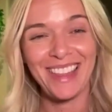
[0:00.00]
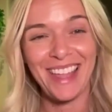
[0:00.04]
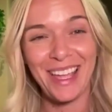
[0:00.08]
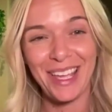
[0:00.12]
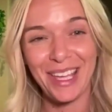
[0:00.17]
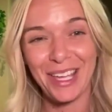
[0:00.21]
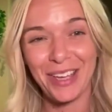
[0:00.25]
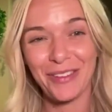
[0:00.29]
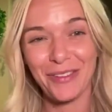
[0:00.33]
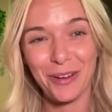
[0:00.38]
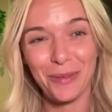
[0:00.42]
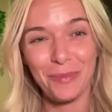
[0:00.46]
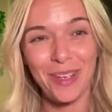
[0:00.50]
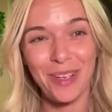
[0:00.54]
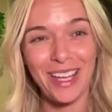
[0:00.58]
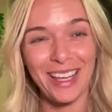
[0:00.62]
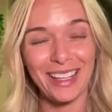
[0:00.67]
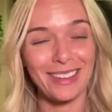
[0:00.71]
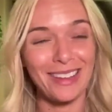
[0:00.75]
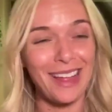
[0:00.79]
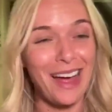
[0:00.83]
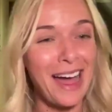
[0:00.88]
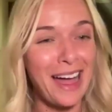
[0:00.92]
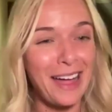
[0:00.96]
Thank you for
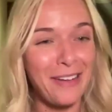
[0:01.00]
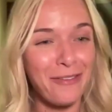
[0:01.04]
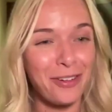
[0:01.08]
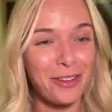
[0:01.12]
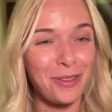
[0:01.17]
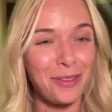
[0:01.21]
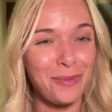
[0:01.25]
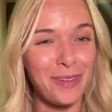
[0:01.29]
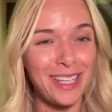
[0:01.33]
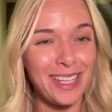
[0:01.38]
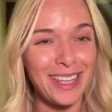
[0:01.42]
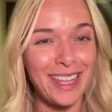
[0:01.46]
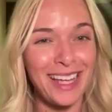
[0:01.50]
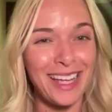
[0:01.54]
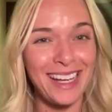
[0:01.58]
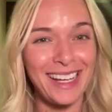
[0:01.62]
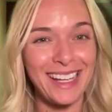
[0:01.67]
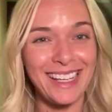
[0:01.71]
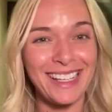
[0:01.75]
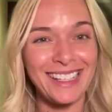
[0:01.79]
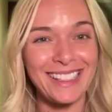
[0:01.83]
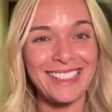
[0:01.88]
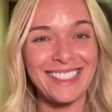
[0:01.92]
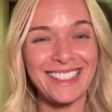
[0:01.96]
being live with me,
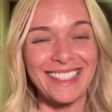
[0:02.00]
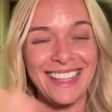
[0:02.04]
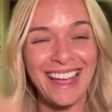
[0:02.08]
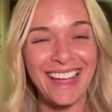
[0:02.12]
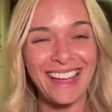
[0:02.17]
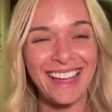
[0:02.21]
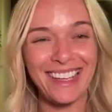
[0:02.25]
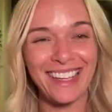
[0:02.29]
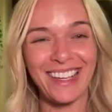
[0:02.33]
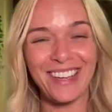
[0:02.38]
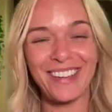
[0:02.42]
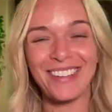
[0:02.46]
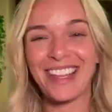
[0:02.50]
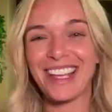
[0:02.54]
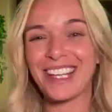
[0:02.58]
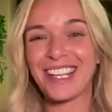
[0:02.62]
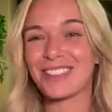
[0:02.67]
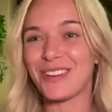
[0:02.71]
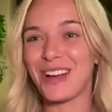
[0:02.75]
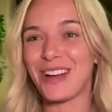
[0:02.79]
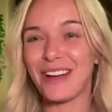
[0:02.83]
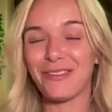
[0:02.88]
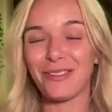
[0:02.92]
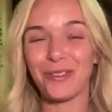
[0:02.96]
ladies. Thank you.
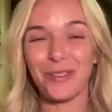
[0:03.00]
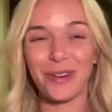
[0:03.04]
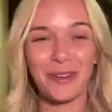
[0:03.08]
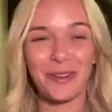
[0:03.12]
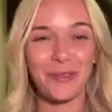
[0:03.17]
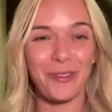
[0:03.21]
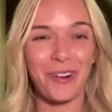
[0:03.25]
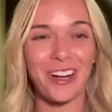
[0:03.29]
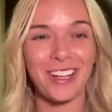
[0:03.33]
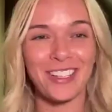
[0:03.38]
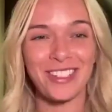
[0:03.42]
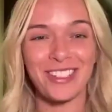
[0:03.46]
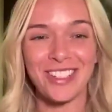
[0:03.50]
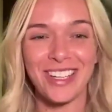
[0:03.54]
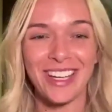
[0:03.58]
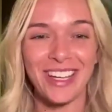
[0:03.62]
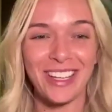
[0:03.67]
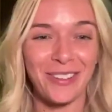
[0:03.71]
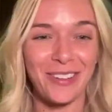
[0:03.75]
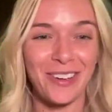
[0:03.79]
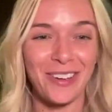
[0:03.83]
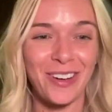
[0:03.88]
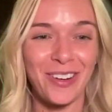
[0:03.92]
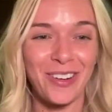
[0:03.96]
Thanks for everyone
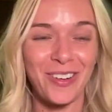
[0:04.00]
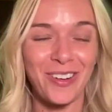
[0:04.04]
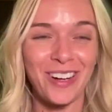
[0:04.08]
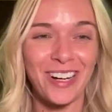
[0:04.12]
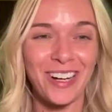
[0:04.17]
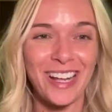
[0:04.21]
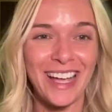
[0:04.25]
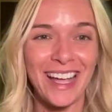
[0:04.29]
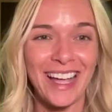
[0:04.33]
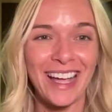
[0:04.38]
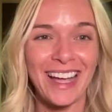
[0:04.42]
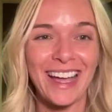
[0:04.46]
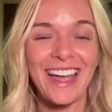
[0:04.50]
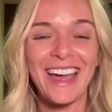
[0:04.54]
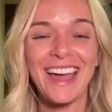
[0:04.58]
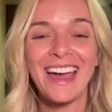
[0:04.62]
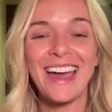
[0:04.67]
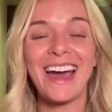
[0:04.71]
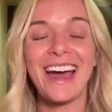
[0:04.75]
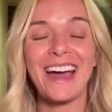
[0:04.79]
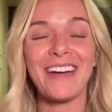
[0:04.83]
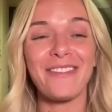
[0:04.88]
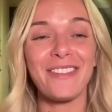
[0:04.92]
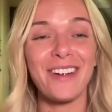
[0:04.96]
watching, recording.
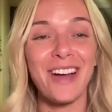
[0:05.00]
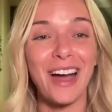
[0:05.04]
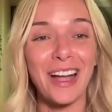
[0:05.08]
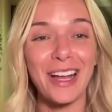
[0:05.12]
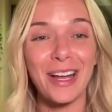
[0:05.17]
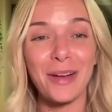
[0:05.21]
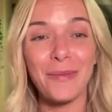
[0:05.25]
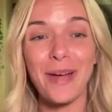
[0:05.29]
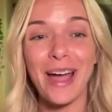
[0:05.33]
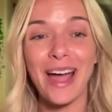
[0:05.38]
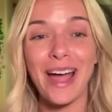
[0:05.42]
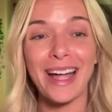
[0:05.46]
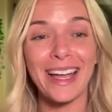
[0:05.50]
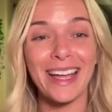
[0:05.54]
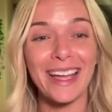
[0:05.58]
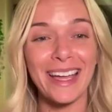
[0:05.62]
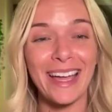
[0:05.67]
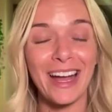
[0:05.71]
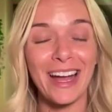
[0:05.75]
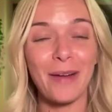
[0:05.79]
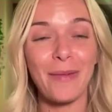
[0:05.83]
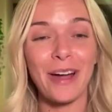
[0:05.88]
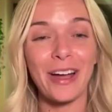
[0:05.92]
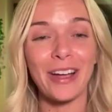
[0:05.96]
I've got your back. I
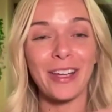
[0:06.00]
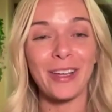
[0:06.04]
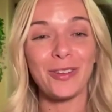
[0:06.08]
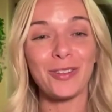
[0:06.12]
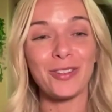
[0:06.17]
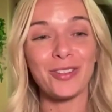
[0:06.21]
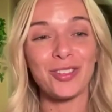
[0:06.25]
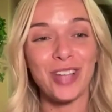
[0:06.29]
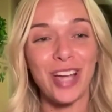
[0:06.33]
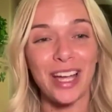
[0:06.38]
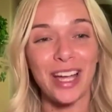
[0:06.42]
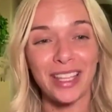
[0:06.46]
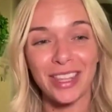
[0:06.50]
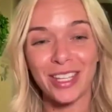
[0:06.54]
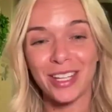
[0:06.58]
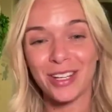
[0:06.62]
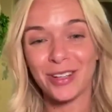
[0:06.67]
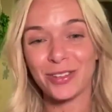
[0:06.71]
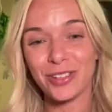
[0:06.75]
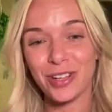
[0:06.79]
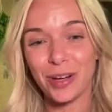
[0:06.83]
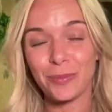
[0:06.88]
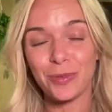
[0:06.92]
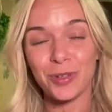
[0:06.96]
care about you. Check the
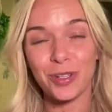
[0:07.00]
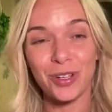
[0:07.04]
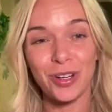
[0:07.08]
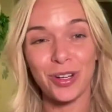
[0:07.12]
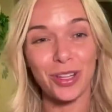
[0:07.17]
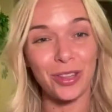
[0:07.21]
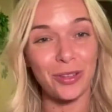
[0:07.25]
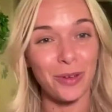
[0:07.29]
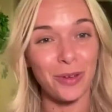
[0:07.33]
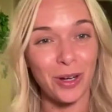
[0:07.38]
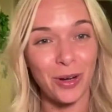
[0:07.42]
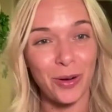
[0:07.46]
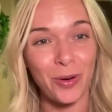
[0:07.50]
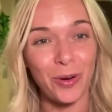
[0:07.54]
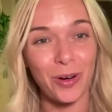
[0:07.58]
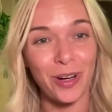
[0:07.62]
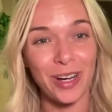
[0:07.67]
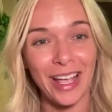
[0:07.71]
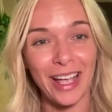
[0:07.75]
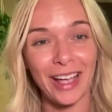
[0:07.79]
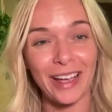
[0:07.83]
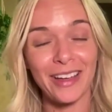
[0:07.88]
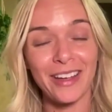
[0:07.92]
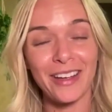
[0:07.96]
description on the
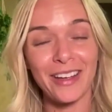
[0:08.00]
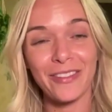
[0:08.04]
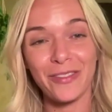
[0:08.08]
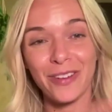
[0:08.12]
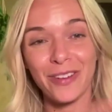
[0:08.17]
recording